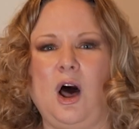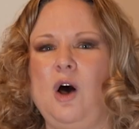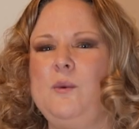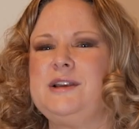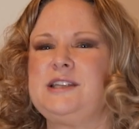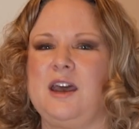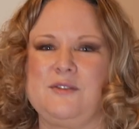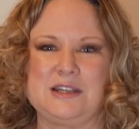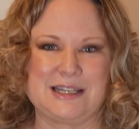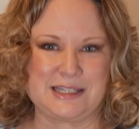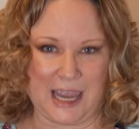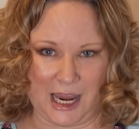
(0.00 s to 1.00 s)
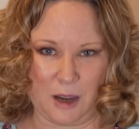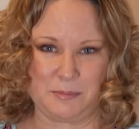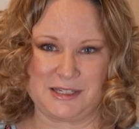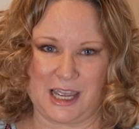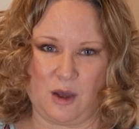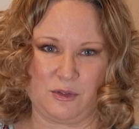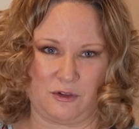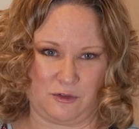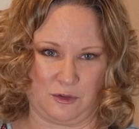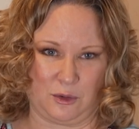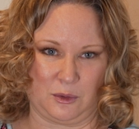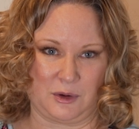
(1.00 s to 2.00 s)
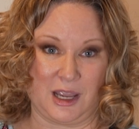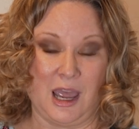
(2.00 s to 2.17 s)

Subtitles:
Always having to tamp down the food.